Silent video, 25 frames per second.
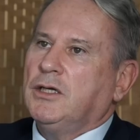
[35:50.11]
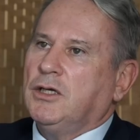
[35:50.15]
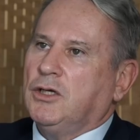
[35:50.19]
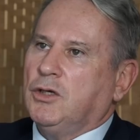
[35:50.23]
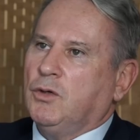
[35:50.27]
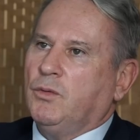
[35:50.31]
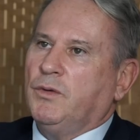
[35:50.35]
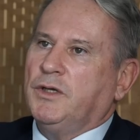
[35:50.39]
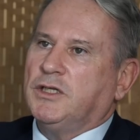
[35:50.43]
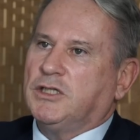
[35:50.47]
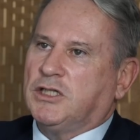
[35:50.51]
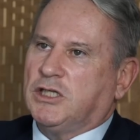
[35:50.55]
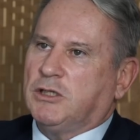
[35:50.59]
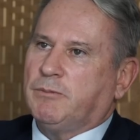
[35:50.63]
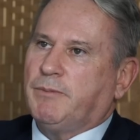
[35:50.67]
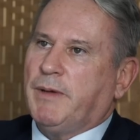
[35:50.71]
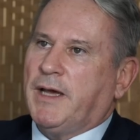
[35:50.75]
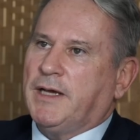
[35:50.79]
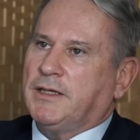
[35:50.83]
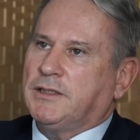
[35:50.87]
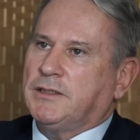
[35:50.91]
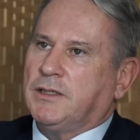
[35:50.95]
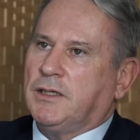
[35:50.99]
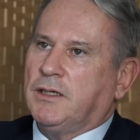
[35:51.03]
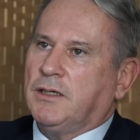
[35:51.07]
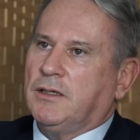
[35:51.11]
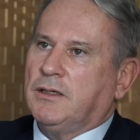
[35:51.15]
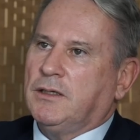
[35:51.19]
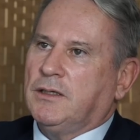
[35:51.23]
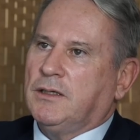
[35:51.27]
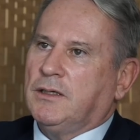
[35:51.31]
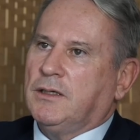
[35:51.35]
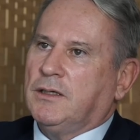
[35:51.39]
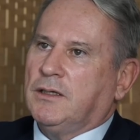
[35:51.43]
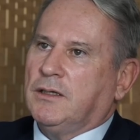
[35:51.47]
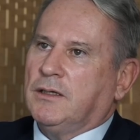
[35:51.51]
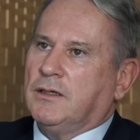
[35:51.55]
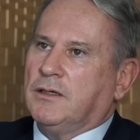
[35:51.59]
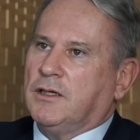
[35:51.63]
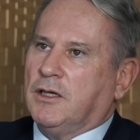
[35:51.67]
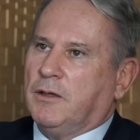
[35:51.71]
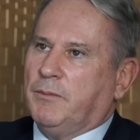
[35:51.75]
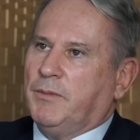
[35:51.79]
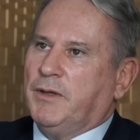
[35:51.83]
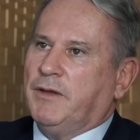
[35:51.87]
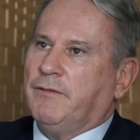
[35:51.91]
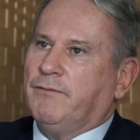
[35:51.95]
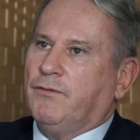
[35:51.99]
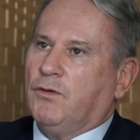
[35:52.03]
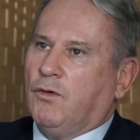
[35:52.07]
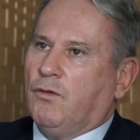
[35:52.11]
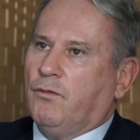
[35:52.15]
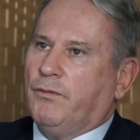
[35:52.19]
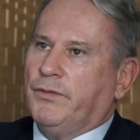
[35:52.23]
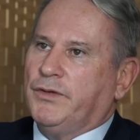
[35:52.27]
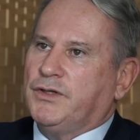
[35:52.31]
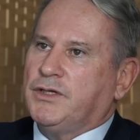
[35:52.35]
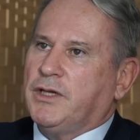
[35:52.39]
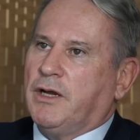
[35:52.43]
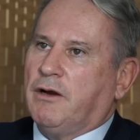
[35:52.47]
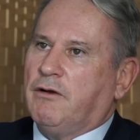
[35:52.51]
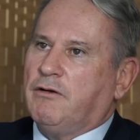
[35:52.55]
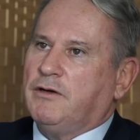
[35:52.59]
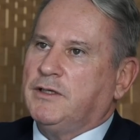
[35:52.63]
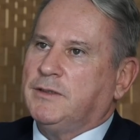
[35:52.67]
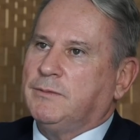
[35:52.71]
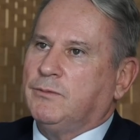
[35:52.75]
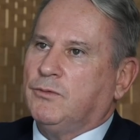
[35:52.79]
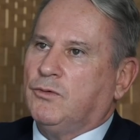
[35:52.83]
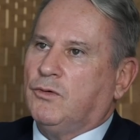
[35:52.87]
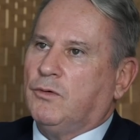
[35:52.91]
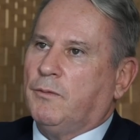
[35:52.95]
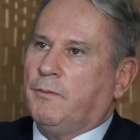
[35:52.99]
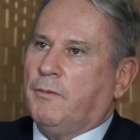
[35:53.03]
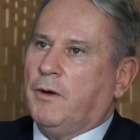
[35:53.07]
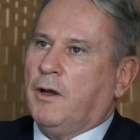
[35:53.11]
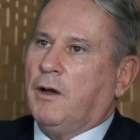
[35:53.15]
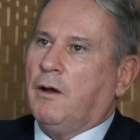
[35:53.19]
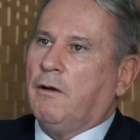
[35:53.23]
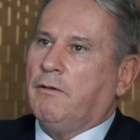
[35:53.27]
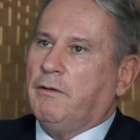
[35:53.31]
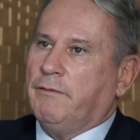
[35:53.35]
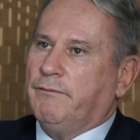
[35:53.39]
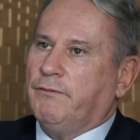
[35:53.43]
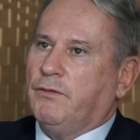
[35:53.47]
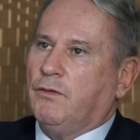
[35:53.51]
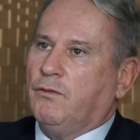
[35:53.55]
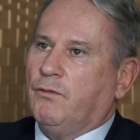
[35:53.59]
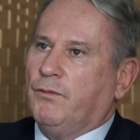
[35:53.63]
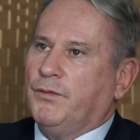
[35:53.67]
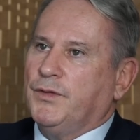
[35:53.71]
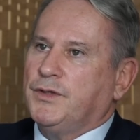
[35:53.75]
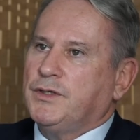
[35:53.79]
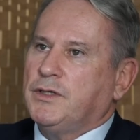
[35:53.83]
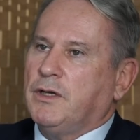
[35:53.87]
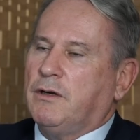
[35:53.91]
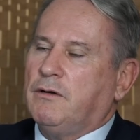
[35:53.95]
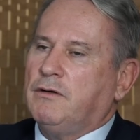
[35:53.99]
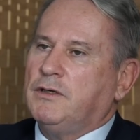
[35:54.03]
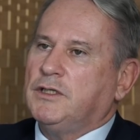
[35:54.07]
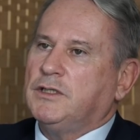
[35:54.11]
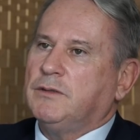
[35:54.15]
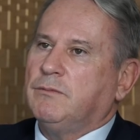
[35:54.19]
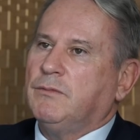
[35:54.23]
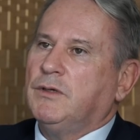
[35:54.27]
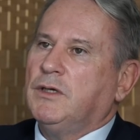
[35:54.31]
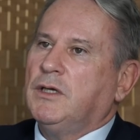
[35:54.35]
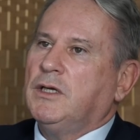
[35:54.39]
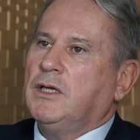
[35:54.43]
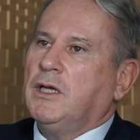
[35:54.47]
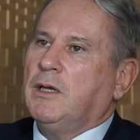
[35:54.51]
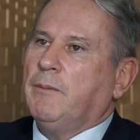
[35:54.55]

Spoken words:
who we suspect are going to be involved with terrorism or are involved with terrorism,